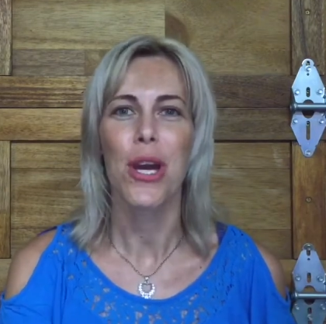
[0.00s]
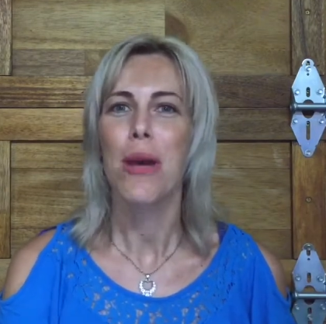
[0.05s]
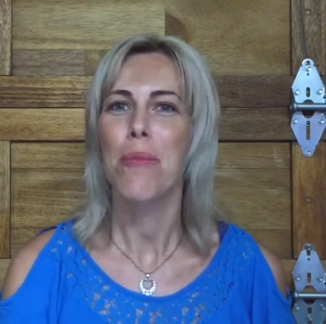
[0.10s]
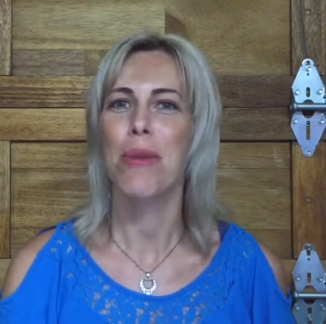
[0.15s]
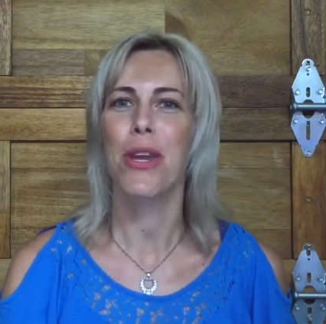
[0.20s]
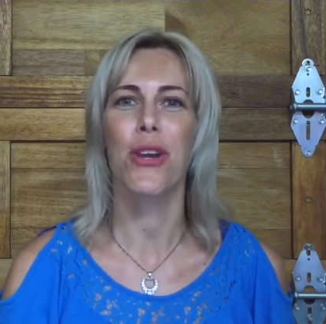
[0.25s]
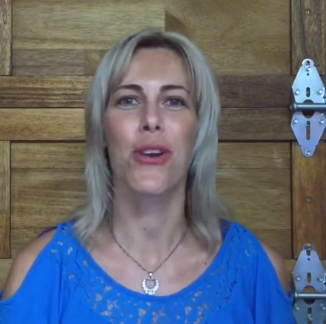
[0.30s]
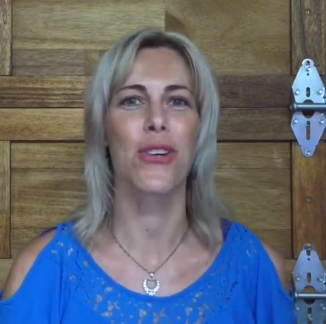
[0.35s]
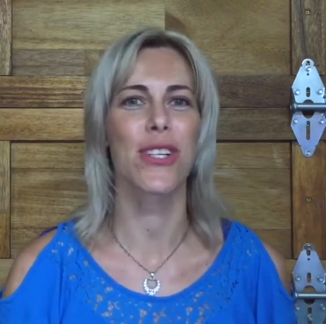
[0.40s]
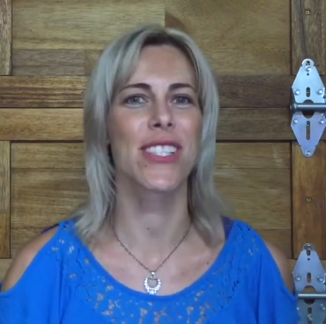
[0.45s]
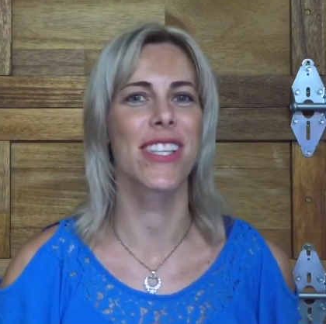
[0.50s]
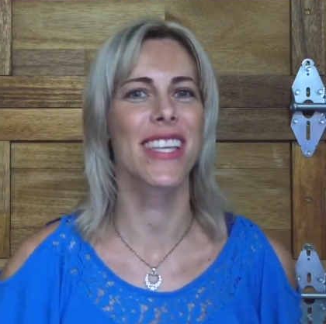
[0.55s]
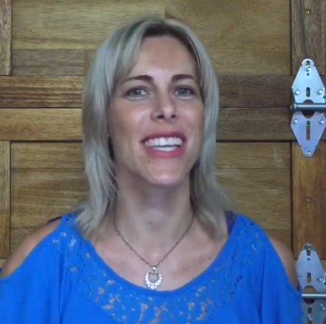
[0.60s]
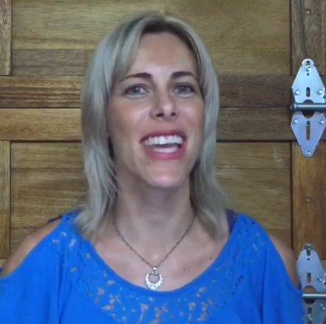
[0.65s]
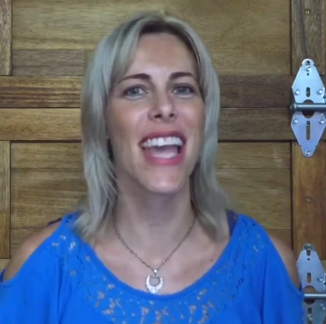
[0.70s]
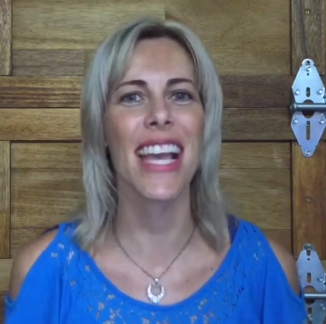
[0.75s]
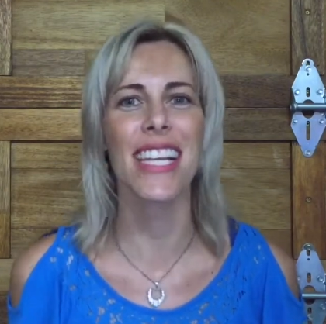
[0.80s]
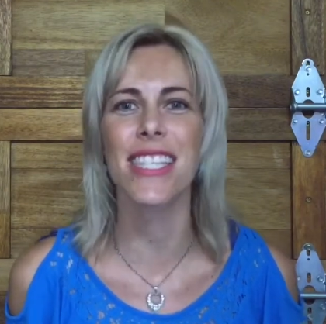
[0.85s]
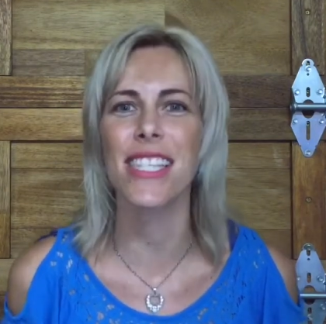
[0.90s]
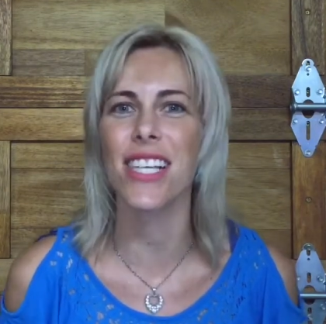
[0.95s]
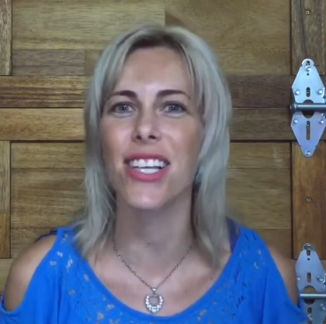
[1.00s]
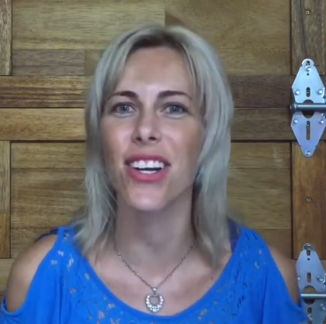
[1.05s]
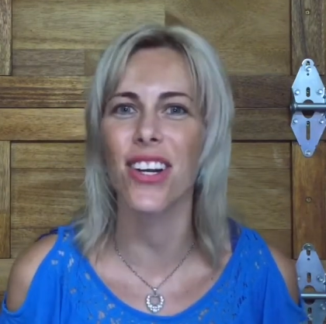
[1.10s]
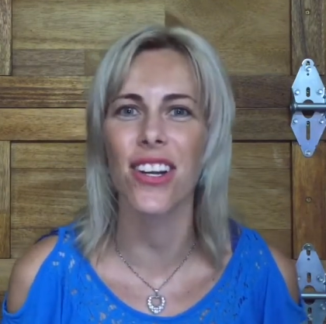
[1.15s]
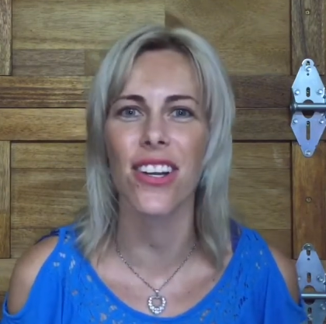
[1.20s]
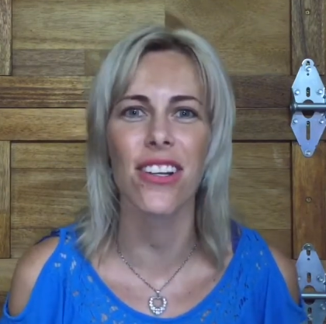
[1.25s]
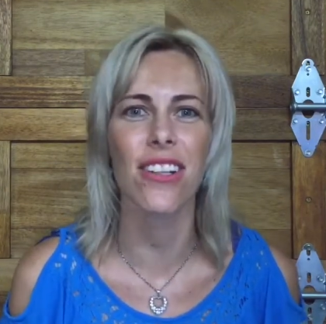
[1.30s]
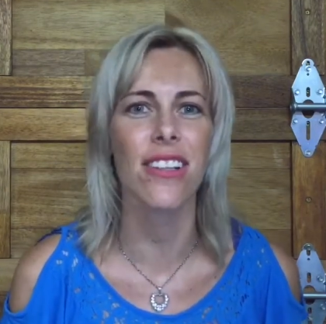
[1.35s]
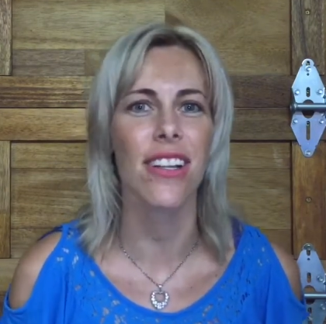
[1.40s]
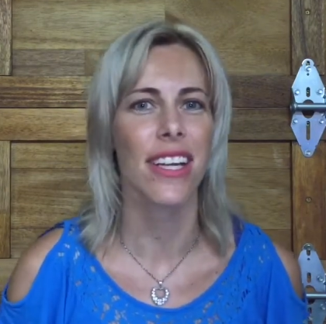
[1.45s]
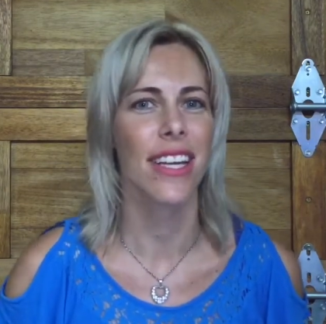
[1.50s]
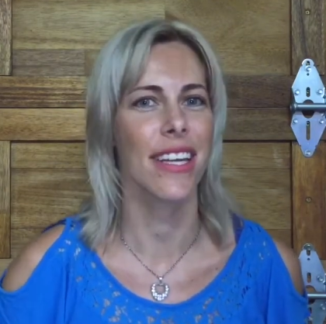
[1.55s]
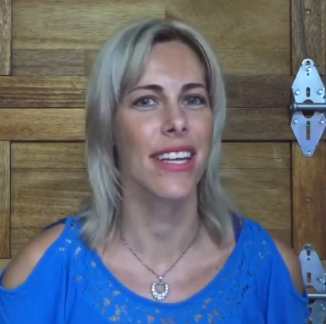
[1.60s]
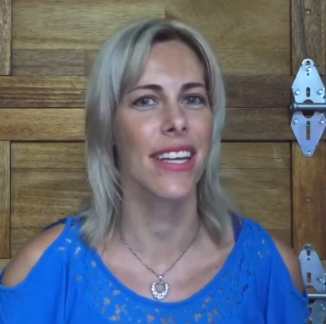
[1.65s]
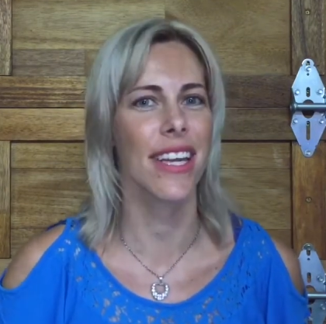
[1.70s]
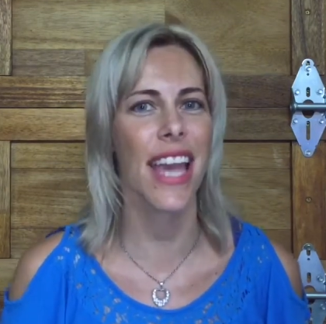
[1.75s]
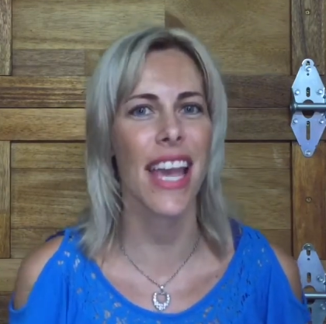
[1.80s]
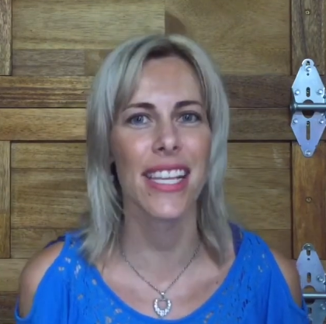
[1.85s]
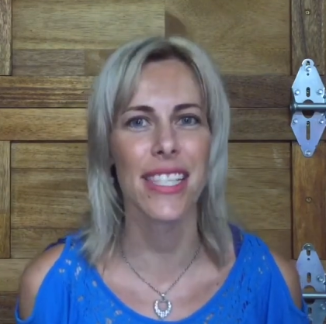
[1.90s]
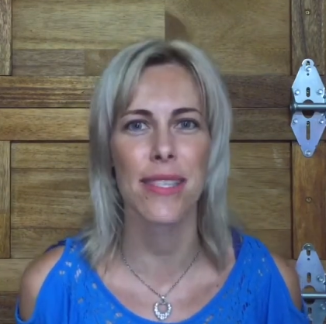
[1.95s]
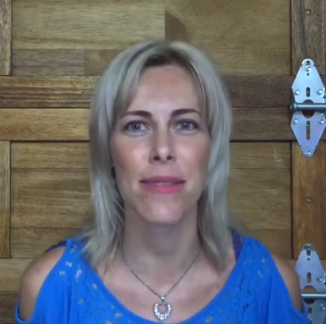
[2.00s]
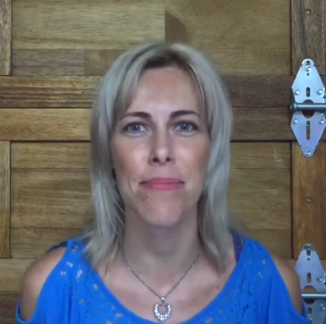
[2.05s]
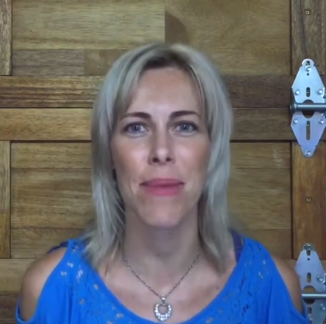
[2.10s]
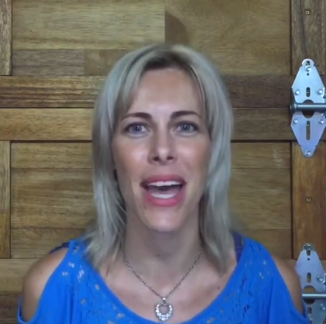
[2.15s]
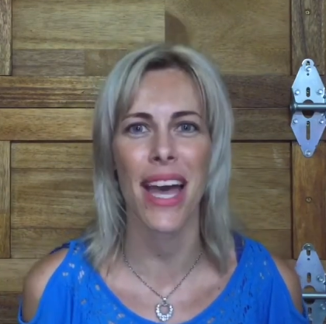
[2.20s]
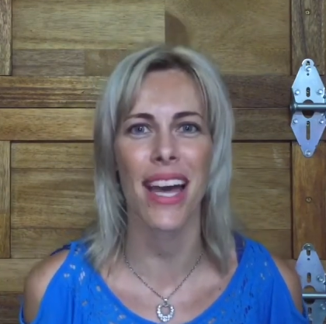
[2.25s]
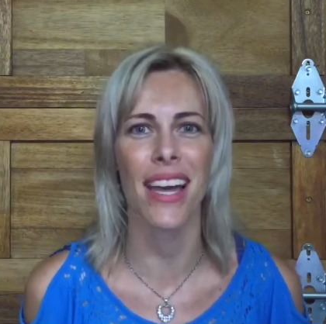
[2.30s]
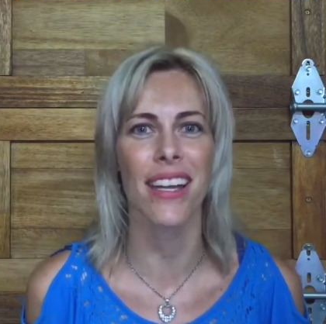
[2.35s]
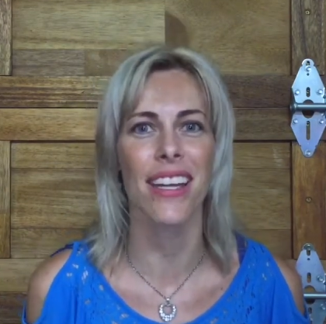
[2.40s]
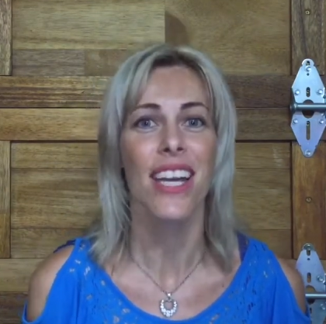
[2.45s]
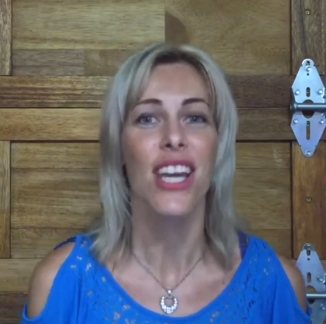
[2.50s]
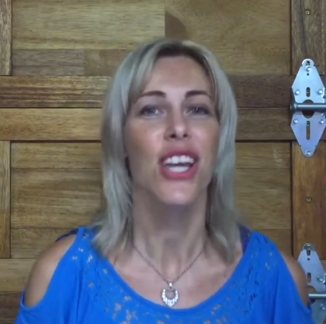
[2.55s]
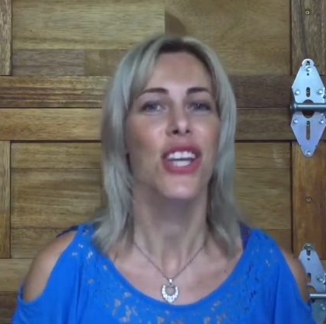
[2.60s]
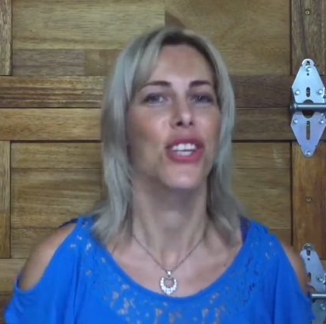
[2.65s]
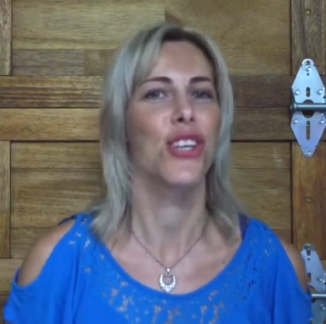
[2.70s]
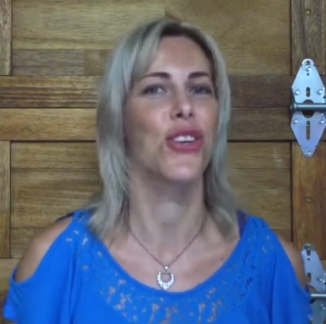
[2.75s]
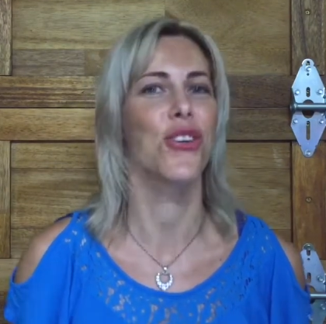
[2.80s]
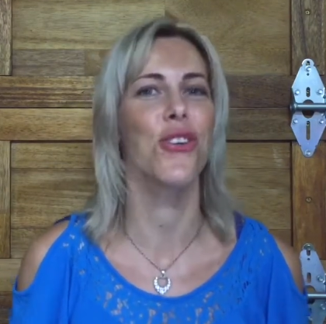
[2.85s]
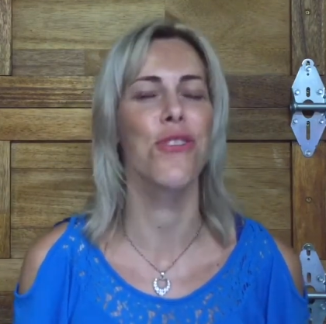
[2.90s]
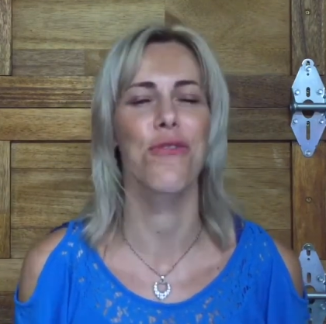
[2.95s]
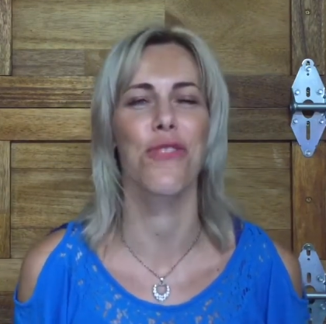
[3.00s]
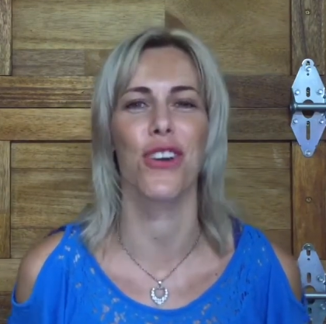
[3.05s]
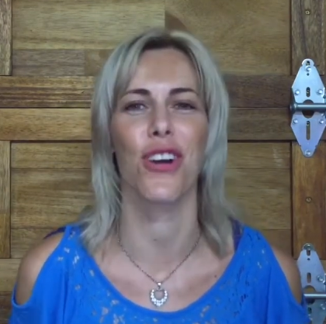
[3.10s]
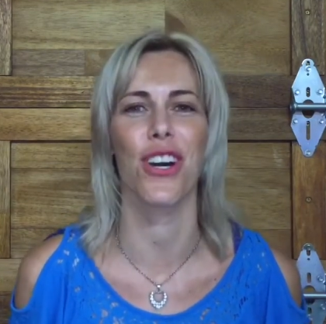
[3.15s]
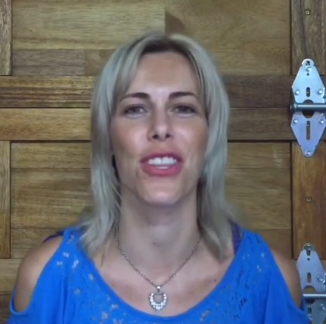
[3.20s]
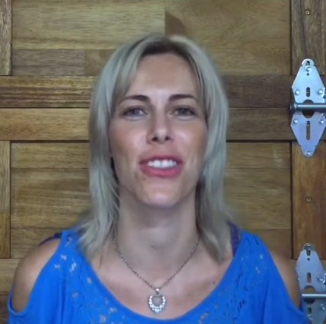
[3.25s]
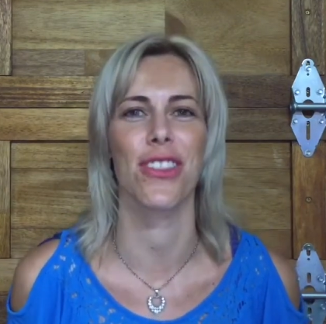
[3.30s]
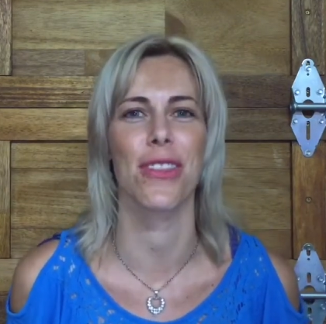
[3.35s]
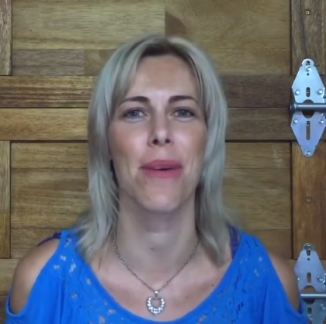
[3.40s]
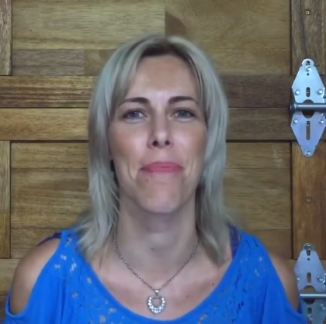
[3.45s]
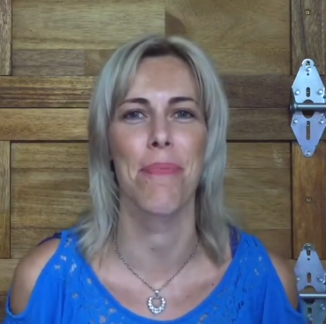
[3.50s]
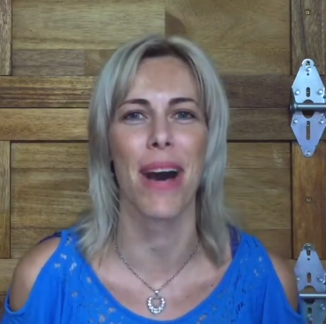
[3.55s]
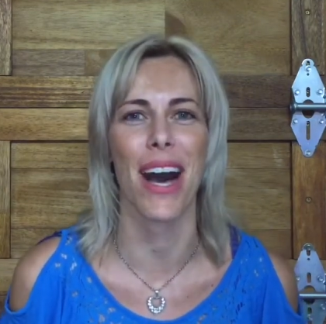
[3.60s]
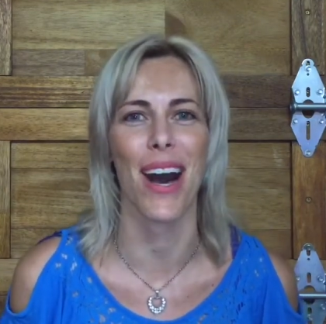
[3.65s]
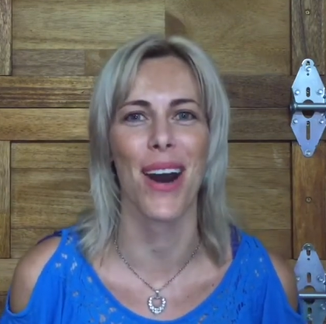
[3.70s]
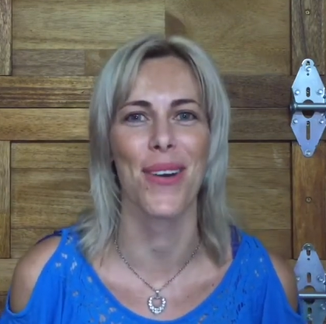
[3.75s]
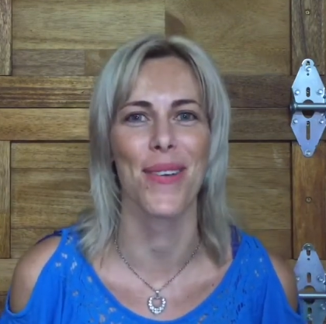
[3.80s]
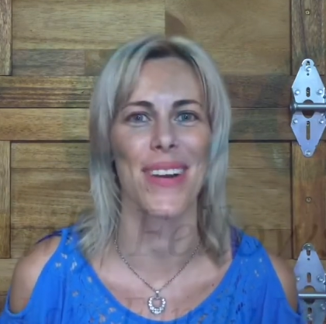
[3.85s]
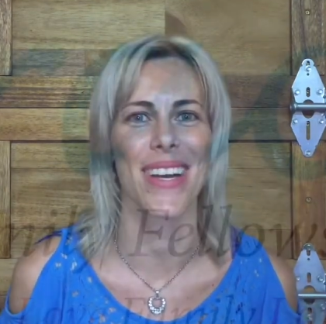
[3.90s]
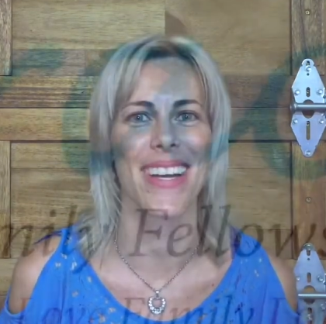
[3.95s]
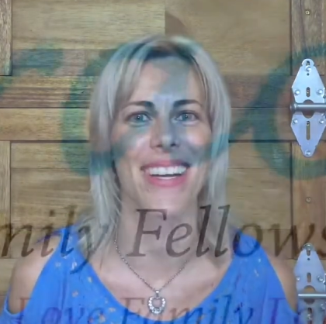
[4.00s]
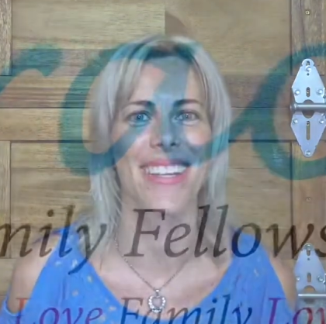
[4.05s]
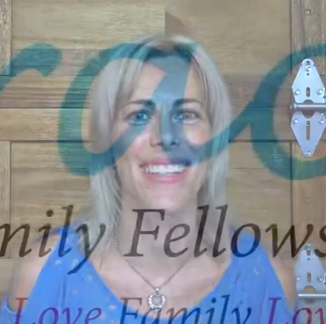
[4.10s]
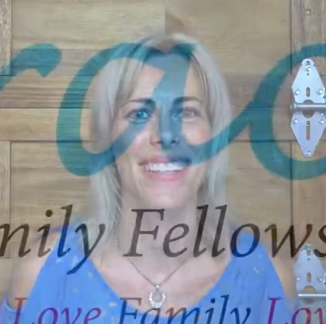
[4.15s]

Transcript: Because, yes, girl, yes, man, you've got the power.